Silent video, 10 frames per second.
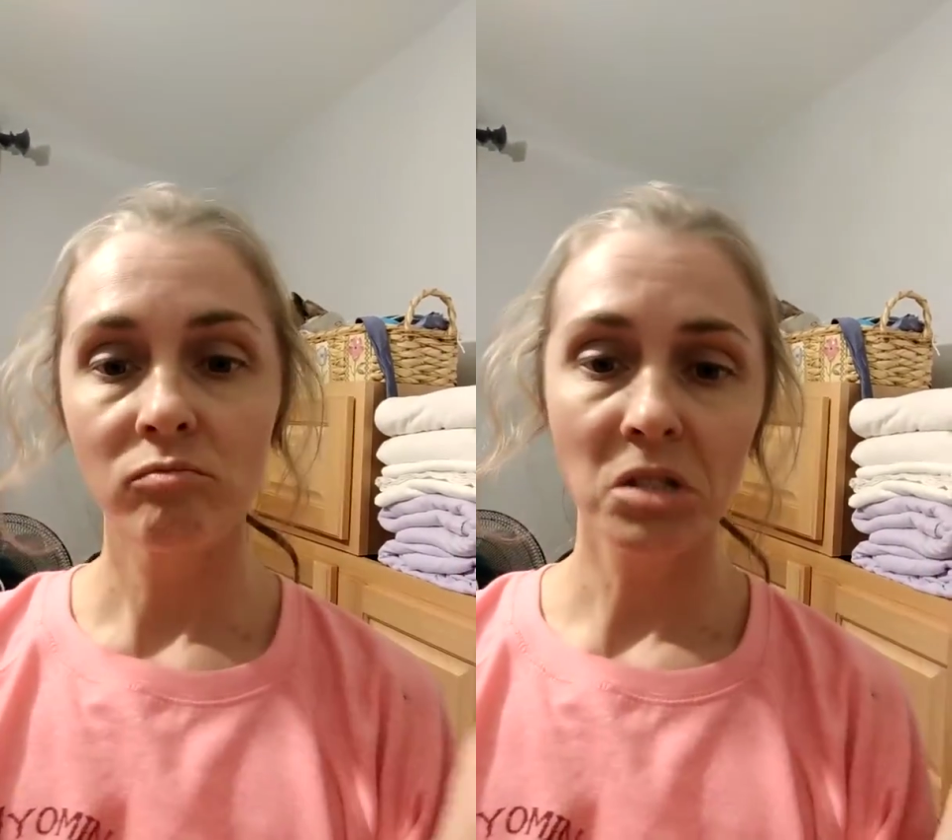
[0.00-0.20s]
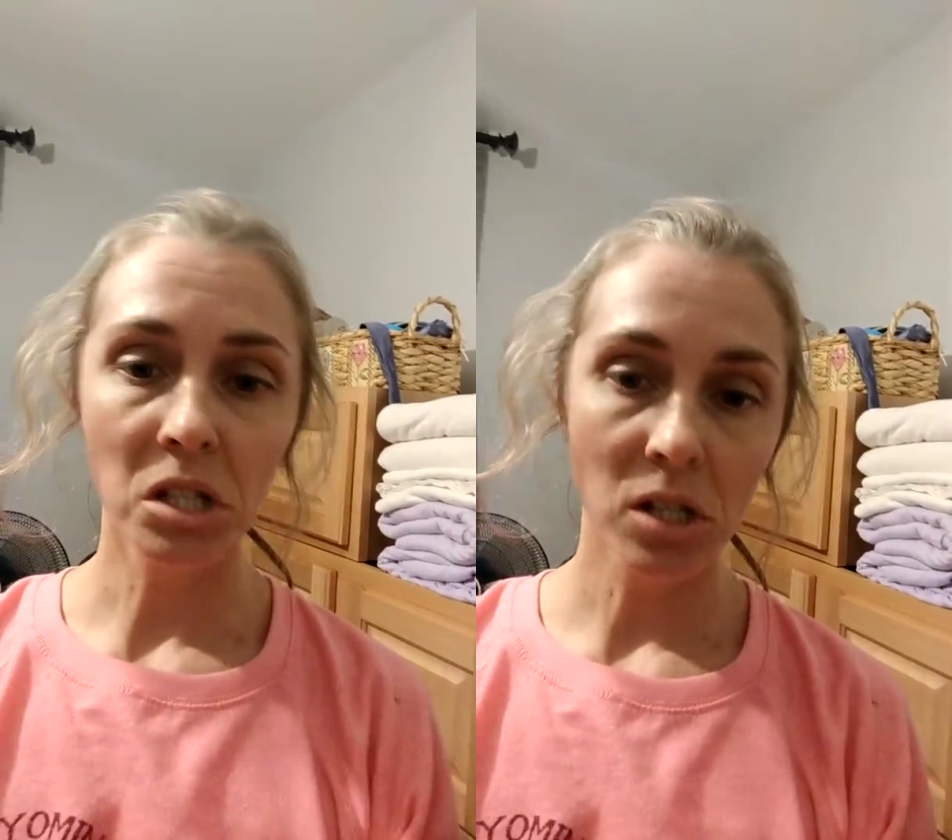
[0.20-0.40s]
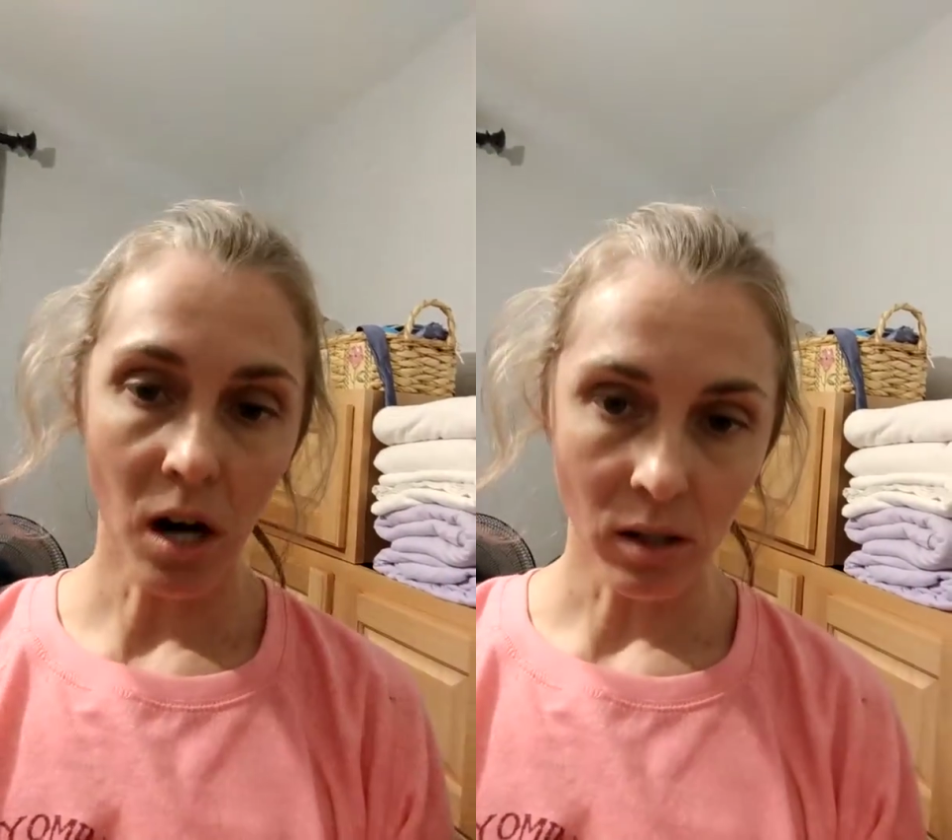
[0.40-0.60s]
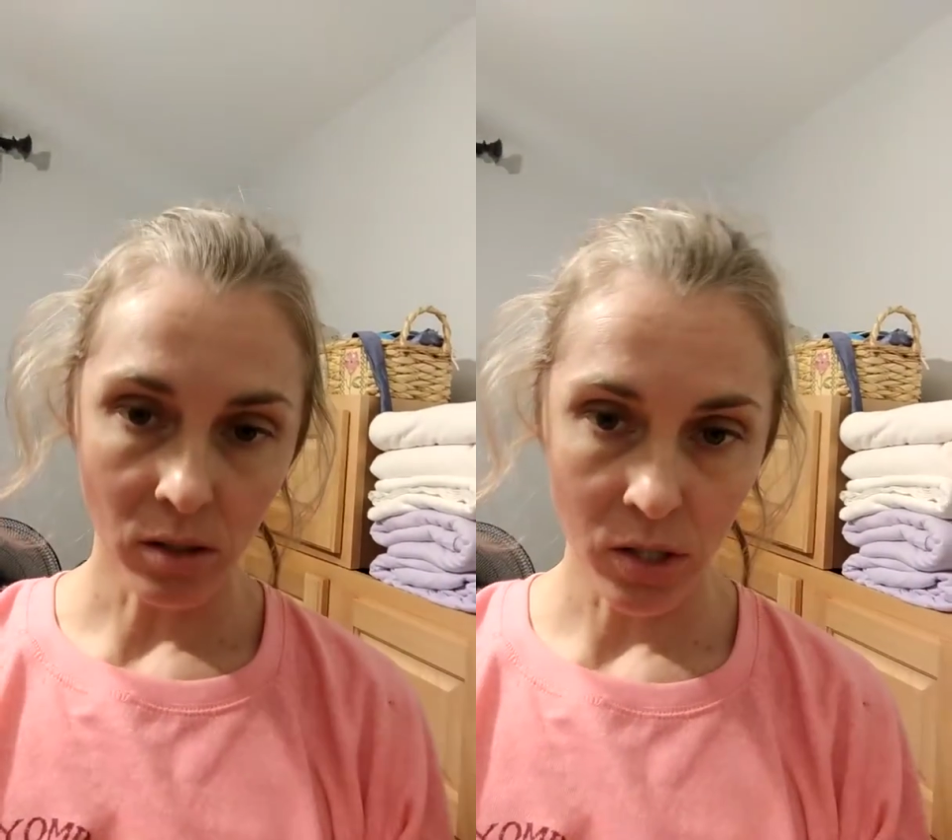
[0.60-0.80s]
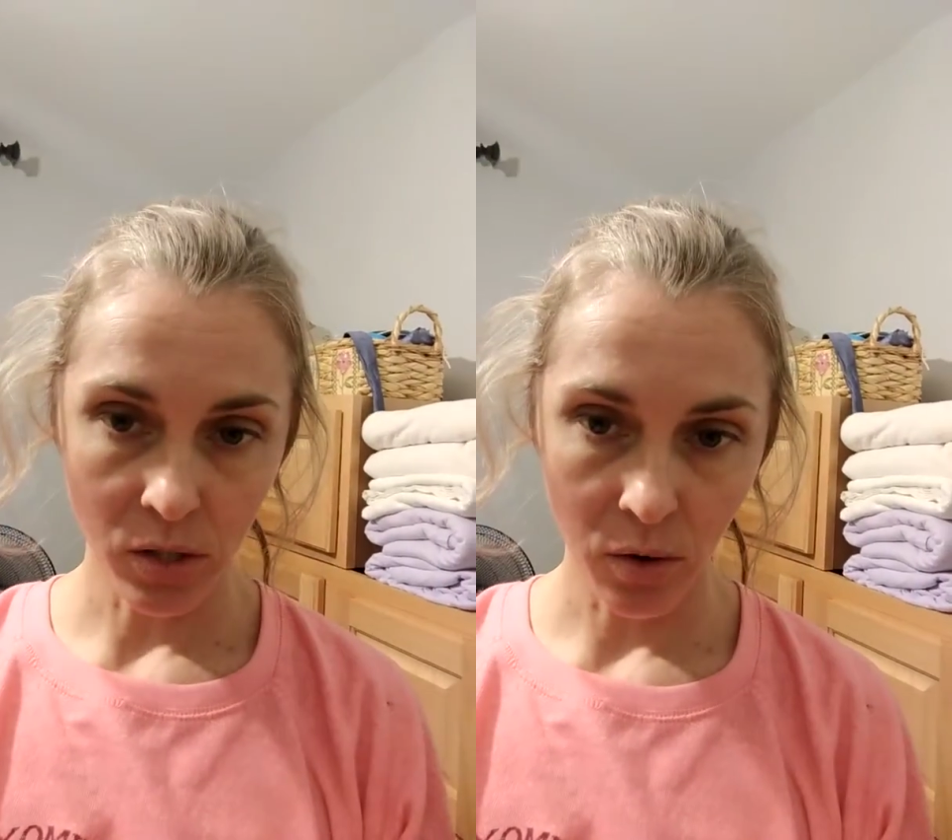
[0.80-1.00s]
the
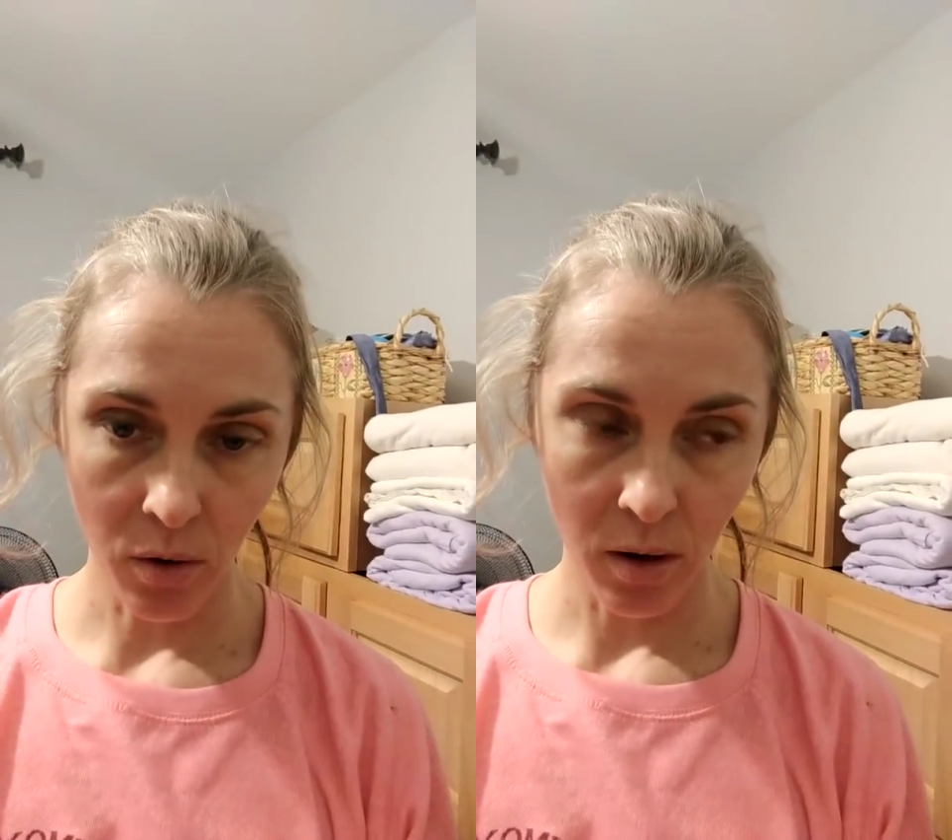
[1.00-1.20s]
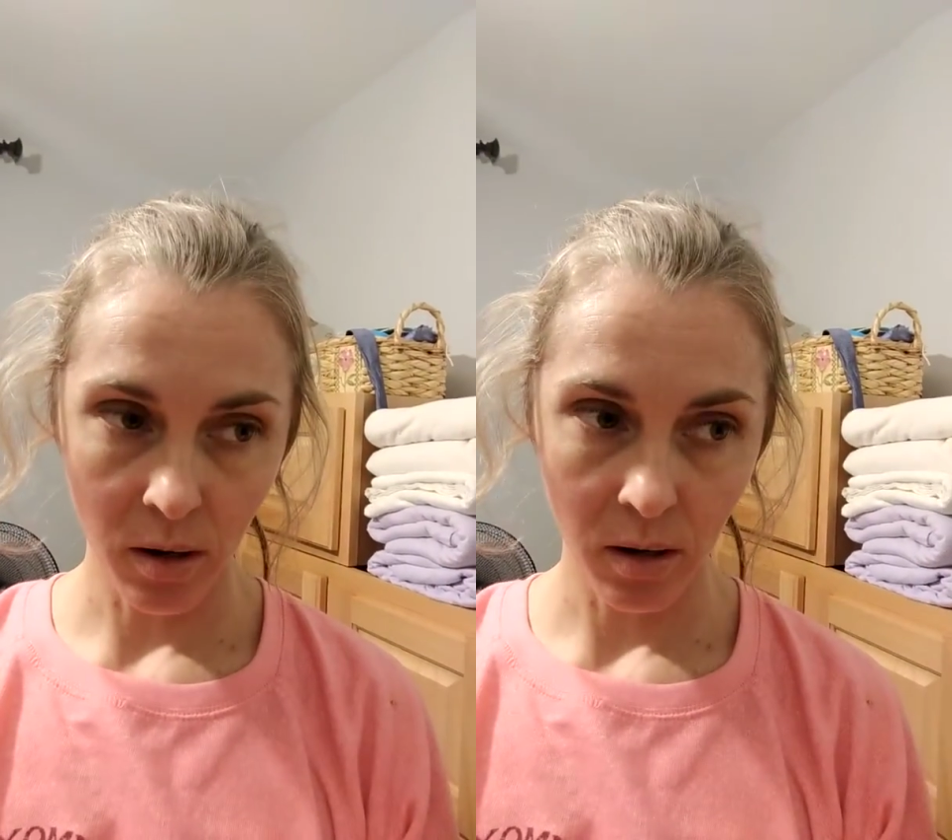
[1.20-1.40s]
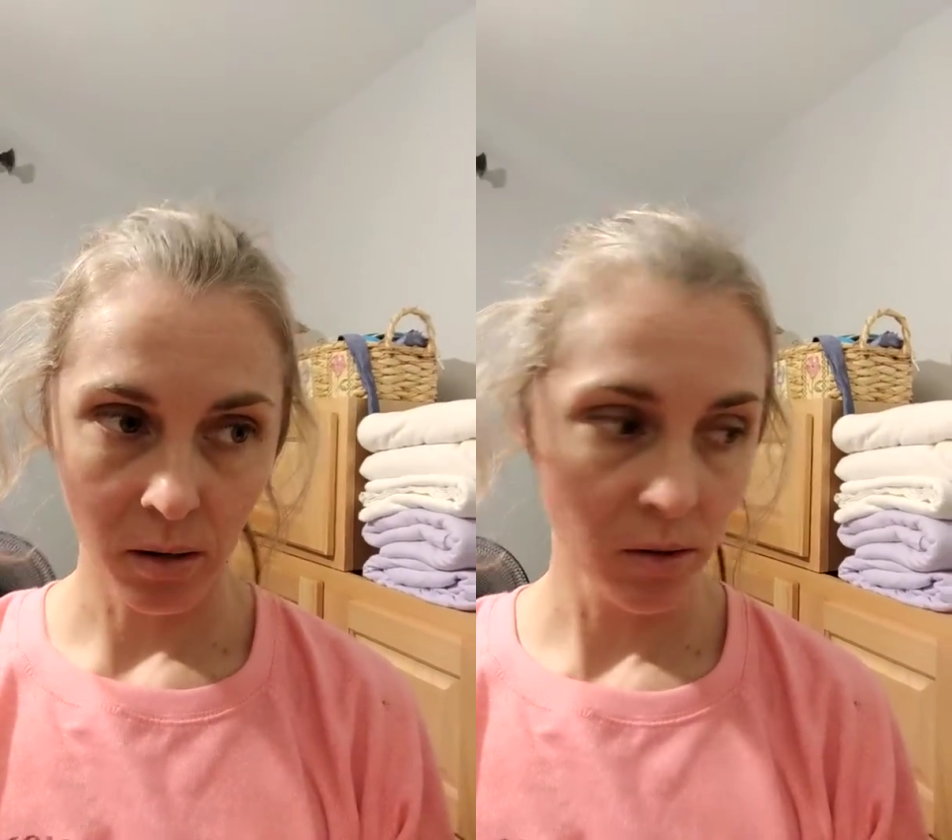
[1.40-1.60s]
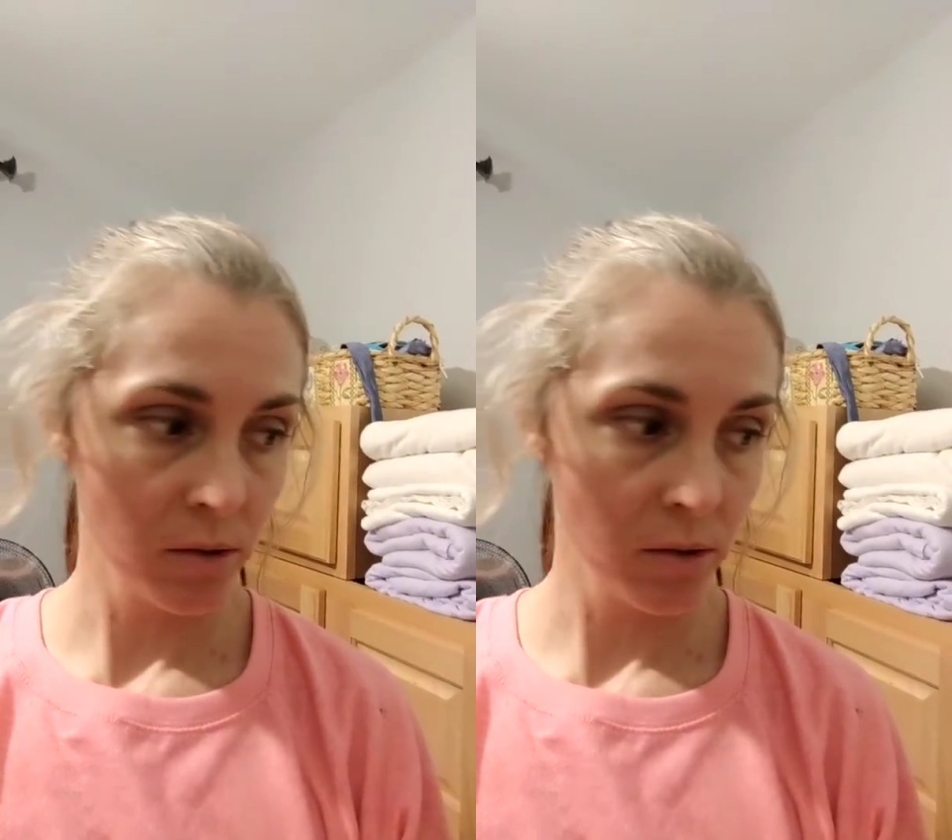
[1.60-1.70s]
dollar store.